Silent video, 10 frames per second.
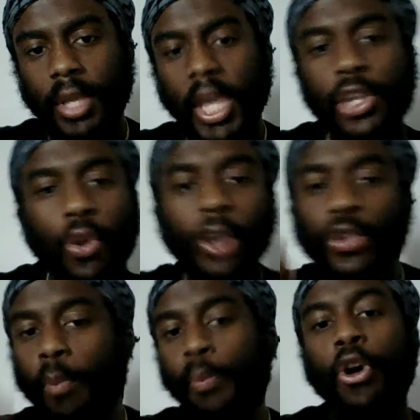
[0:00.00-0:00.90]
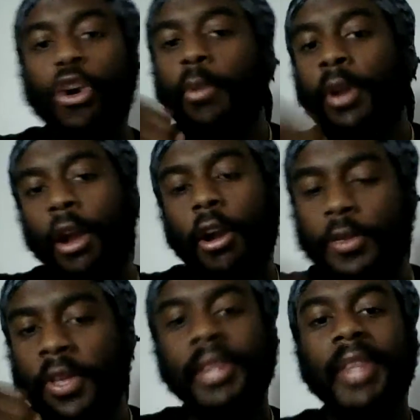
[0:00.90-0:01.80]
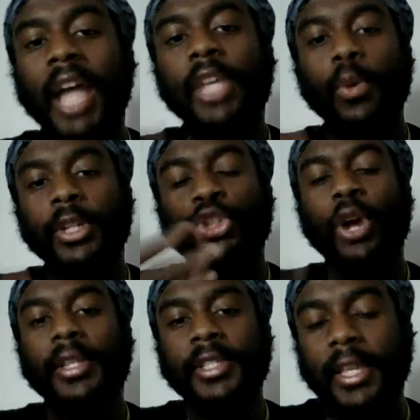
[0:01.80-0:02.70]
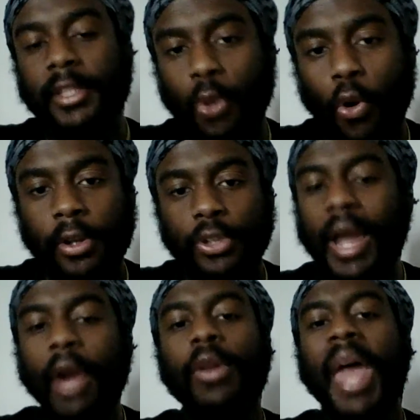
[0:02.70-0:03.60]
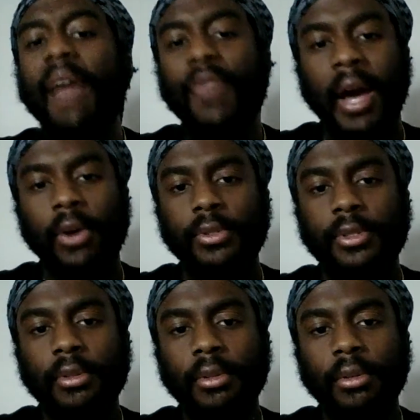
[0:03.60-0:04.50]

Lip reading: Here you are, you're a pilgrim on the earth. Now you want to try to set some order. You're not going to have a house.